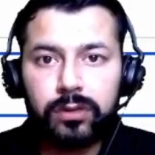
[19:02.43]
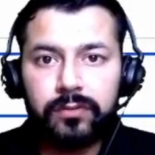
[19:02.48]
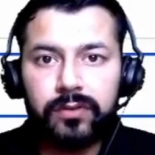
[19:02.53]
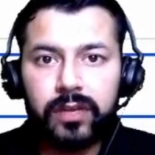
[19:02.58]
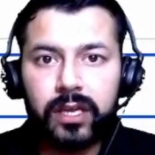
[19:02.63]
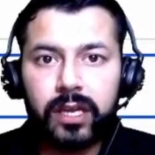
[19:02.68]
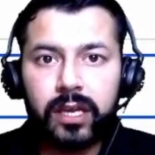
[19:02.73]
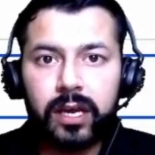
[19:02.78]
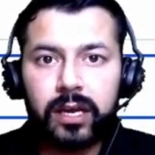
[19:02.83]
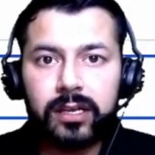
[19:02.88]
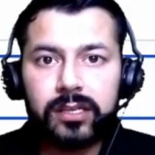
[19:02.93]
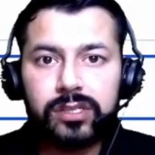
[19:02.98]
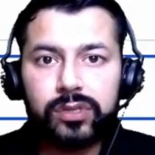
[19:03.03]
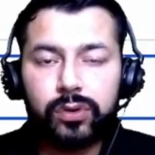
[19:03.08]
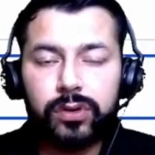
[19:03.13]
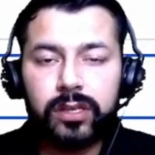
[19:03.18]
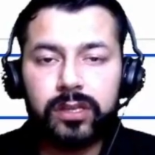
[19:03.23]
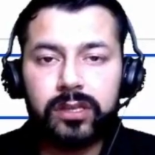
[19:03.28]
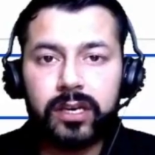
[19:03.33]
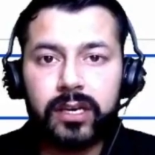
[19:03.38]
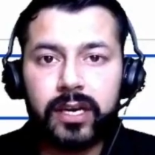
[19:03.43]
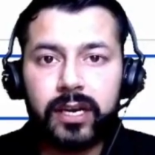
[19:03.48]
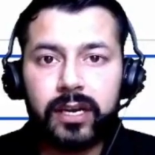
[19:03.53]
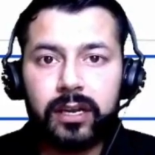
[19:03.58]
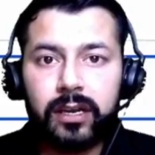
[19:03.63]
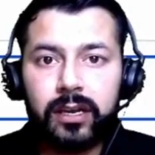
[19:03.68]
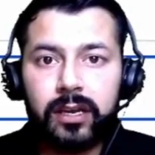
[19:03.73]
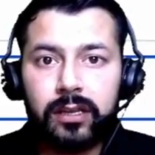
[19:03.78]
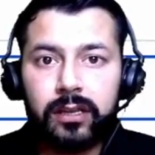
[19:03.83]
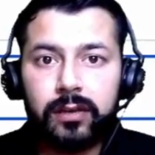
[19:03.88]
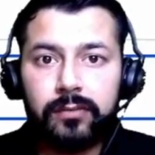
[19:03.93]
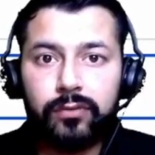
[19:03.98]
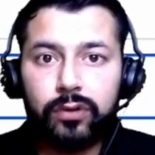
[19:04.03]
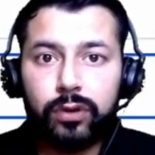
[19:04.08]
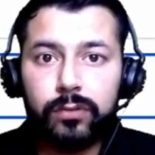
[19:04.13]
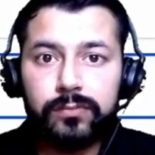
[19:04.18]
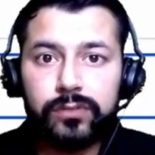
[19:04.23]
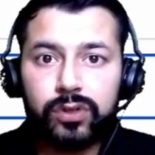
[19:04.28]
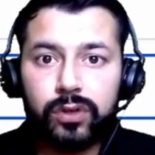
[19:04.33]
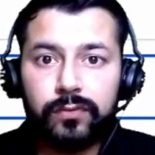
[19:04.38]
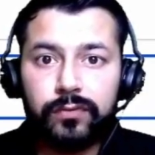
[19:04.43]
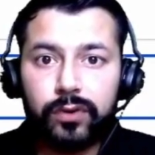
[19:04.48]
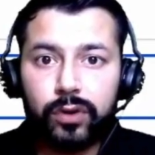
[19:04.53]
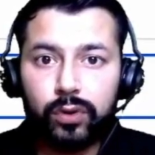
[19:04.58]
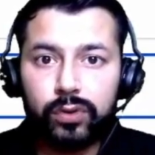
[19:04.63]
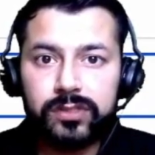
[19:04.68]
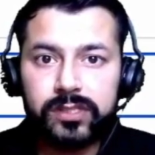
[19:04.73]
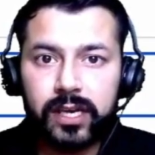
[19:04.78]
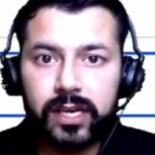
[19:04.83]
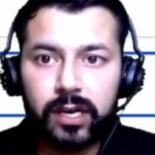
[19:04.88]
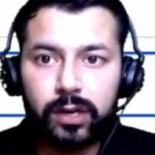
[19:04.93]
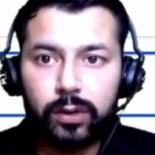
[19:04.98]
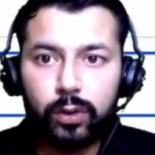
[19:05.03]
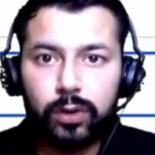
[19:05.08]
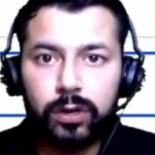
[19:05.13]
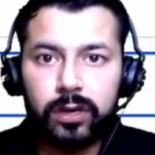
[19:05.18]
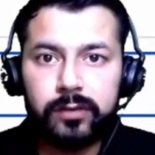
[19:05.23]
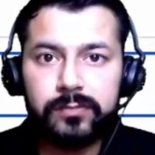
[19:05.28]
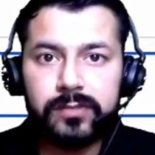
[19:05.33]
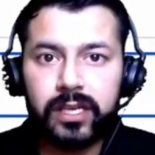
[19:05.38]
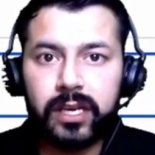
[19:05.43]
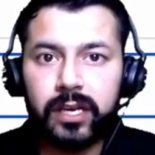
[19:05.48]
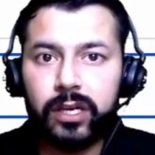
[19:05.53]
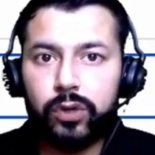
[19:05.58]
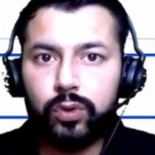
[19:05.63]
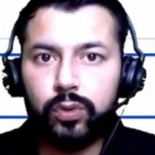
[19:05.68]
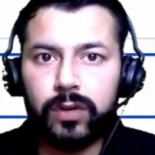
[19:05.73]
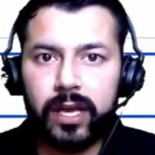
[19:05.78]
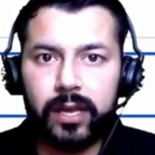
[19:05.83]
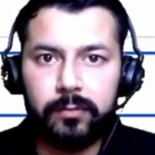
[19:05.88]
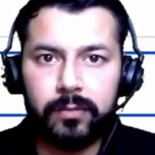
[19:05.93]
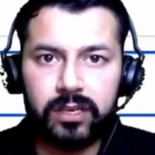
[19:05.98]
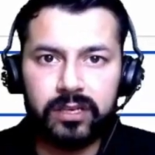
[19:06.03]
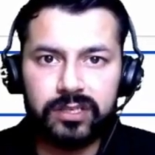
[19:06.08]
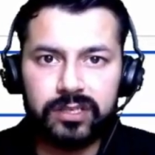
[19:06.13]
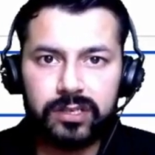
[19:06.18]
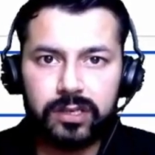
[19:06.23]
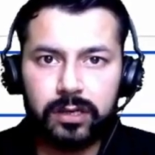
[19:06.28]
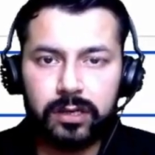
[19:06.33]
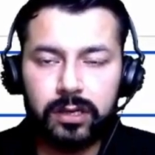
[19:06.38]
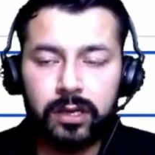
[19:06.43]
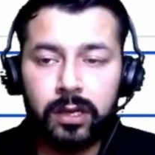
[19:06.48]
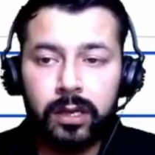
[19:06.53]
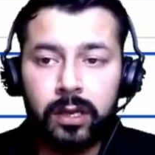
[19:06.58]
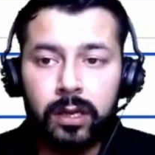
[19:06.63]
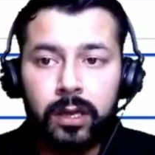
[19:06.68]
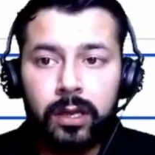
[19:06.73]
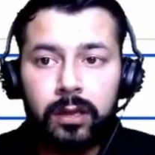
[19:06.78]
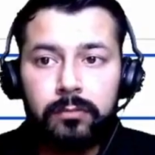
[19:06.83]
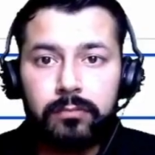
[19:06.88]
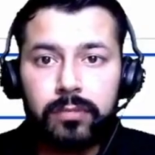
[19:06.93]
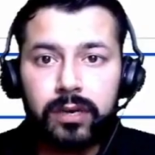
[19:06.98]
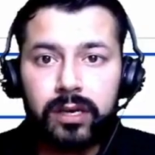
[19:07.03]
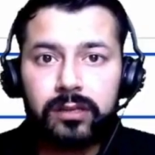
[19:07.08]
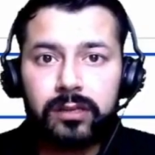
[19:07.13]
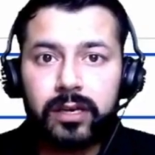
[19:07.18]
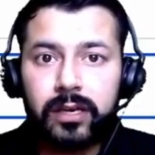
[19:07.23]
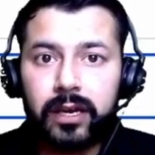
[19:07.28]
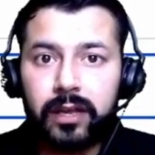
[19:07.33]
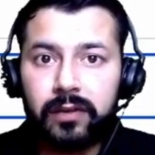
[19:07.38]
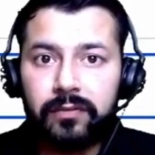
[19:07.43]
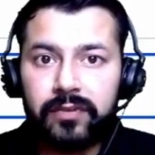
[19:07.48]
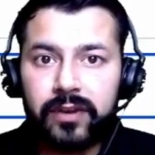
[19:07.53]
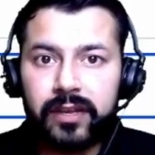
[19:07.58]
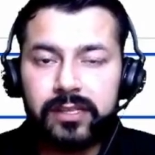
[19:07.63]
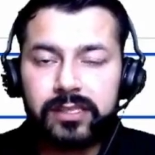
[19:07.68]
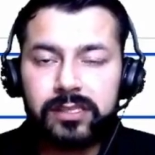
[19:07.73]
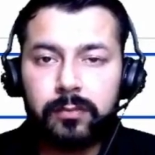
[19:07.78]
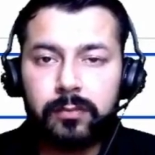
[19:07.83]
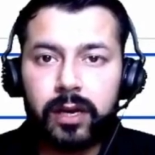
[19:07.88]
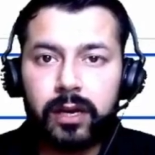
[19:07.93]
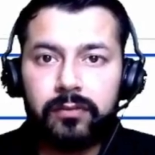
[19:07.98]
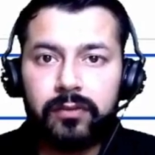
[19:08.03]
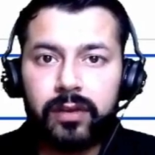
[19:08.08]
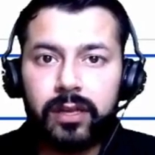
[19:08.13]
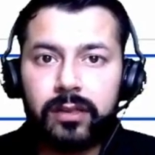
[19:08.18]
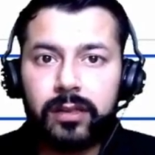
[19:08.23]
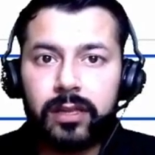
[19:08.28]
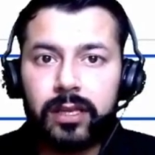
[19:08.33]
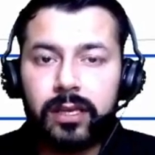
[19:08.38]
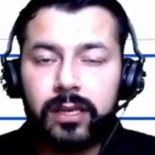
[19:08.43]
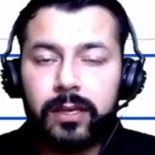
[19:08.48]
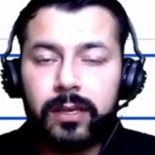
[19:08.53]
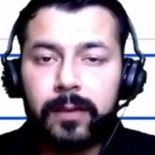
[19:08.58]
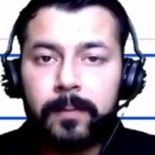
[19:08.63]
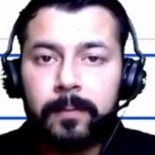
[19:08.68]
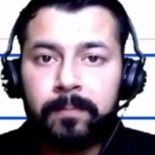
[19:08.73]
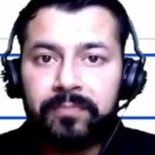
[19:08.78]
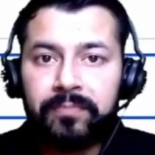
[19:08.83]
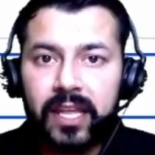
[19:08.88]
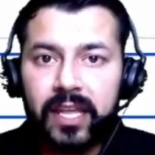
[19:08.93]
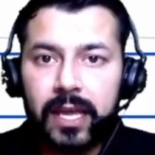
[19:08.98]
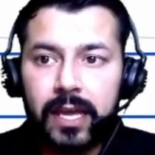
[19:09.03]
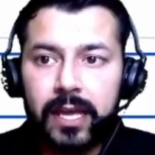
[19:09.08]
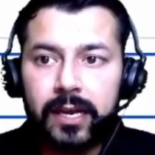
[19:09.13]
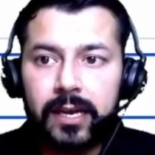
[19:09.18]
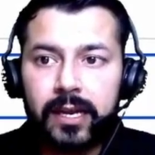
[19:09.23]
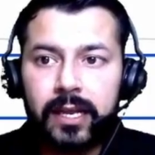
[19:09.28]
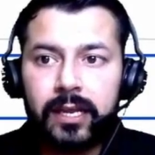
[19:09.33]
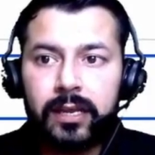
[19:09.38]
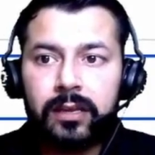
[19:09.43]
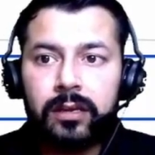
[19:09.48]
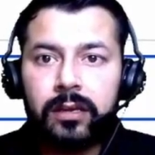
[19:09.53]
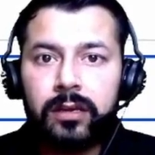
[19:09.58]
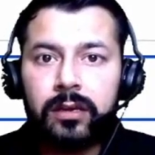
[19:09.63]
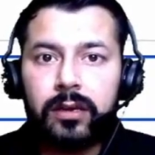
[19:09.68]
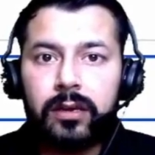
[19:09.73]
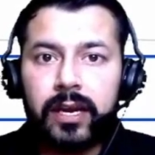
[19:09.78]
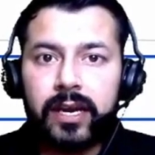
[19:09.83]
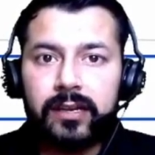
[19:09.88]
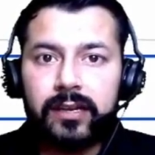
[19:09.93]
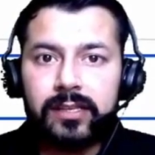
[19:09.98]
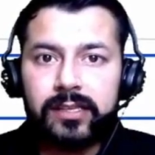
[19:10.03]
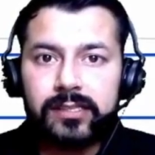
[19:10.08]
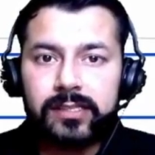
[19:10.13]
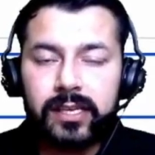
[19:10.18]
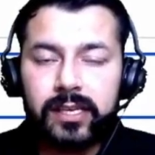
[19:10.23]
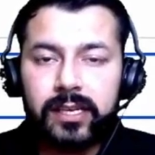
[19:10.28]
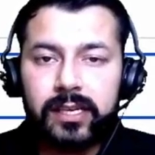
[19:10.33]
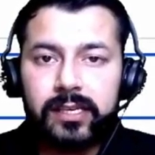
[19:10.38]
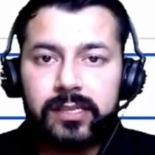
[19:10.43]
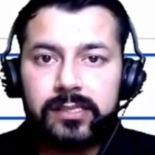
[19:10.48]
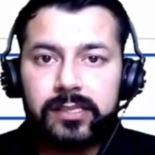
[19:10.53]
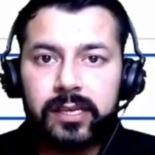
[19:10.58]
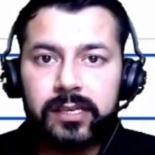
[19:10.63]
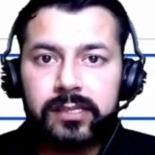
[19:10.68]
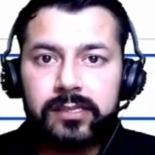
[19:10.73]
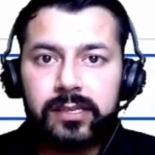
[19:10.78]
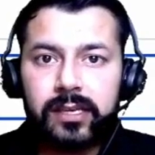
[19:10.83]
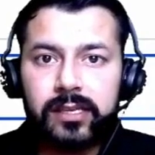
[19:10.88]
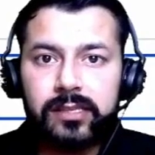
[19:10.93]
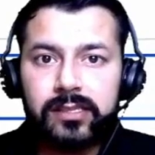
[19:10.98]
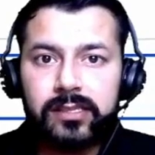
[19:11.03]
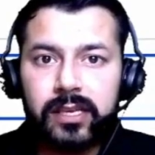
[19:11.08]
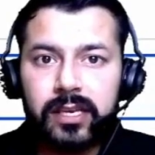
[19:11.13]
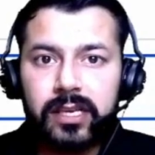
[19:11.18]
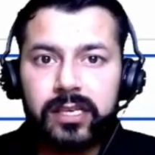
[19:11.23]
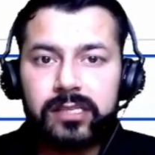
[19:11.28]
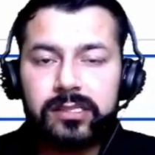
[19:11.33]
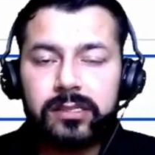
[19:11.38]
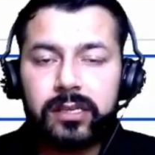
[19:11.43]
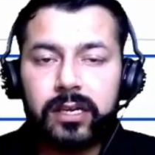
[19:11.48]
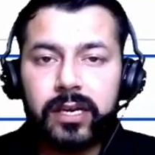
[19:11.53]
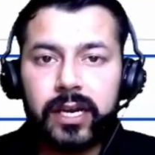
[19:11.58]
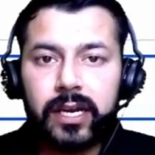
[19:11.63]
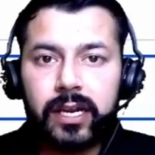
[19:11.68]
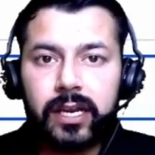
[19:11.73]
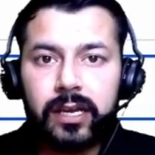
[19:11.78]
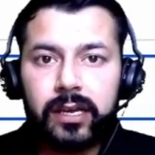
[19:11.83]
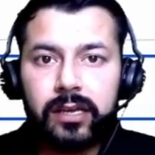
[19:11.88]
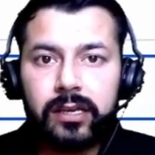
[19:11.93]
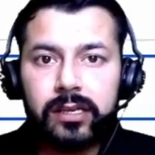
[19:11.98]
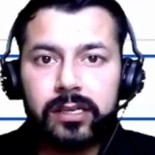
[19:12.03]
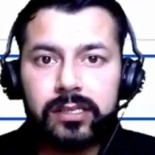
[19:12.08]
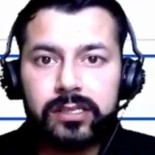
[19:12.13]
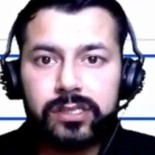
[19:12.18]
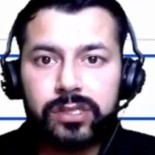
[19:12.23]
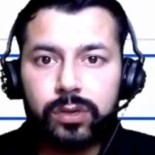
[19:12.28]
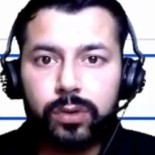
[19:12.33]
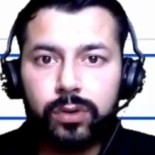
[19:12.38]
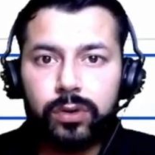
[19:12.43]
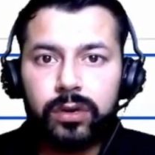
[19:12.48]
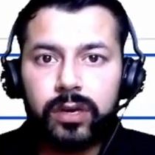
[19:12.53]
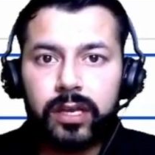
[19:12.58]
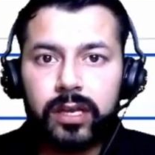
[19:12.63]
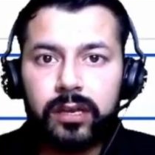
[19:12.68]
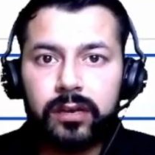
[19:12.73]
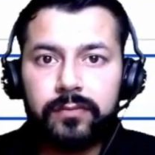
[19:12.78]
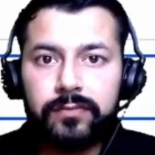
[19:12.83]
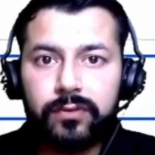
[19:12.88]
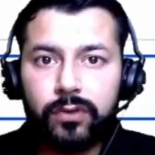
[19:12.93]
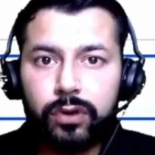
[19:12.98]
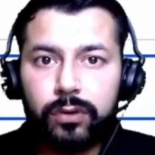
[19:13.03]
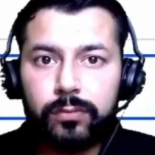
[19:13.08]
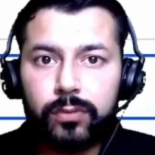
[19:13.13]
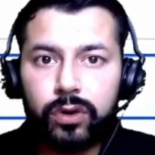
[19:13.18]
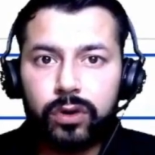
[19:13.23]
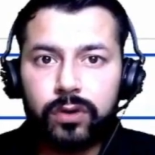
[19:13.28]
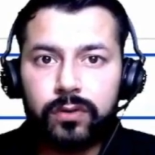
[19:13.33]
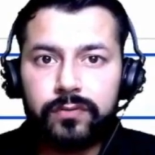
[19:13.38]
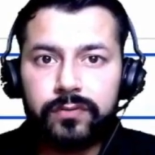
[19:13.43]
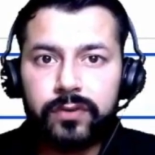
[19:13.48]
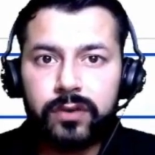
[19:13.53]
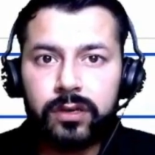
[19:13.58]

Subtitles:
we are storing the data in the forms of rows and columns in two-dimensional. But the difference between the array and the series is, in series the data is stored in form of